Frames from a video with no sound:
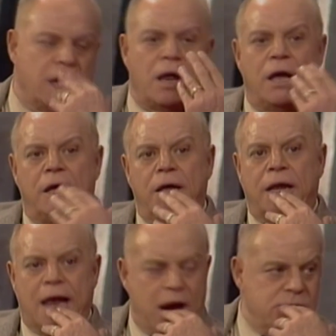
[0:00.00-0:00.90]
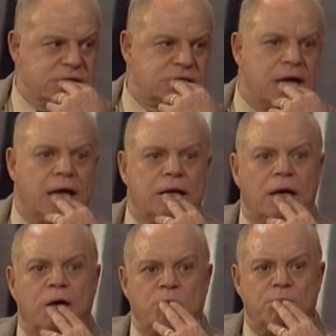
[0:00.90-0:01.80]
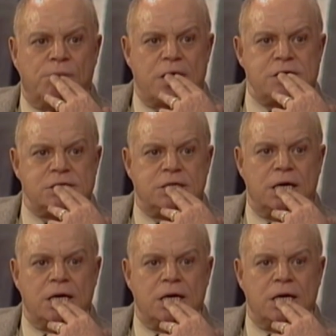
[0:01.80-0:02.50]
And I at Harrah's. And I've been blessed.